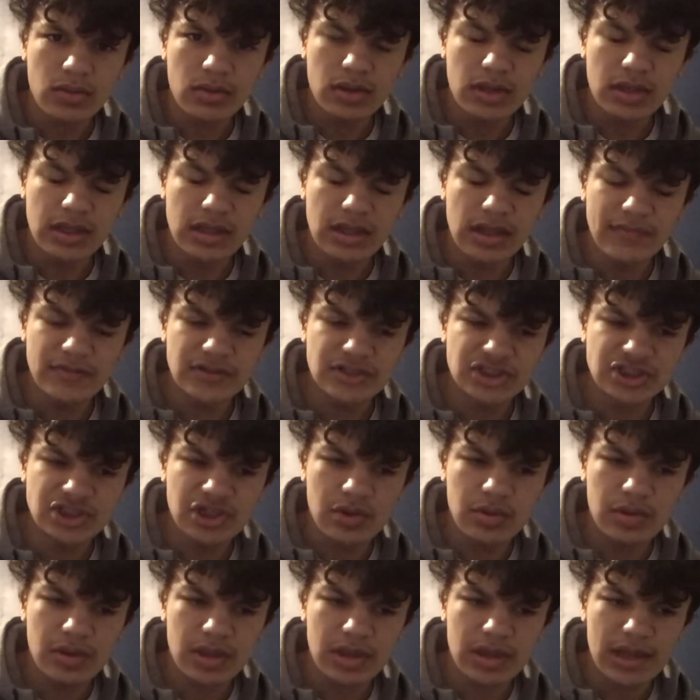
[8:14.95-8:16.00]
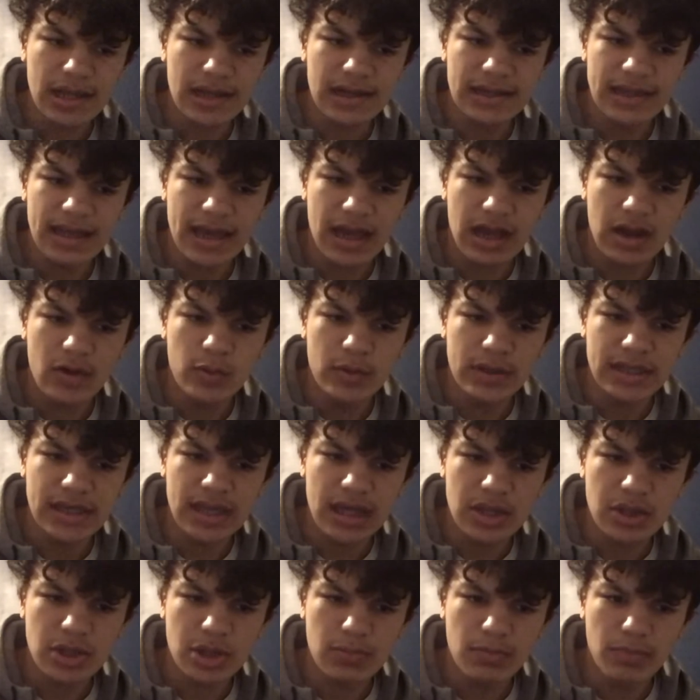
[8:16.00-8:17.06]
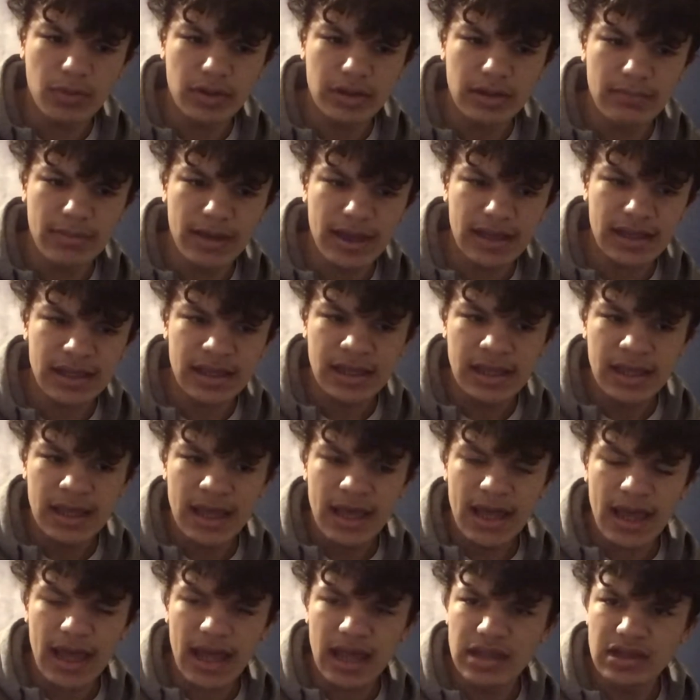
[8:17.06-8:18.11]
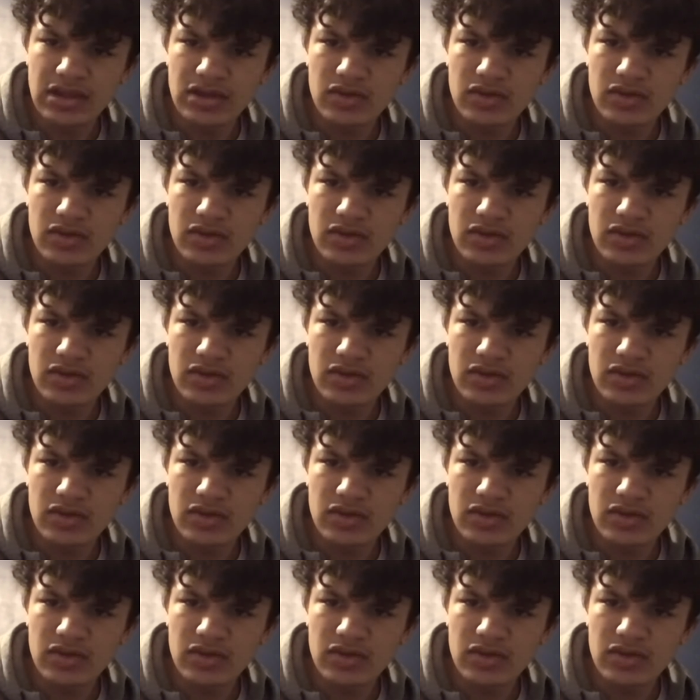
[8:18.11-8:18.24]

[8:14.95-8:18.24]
It never shows exactly how he gets his body back, and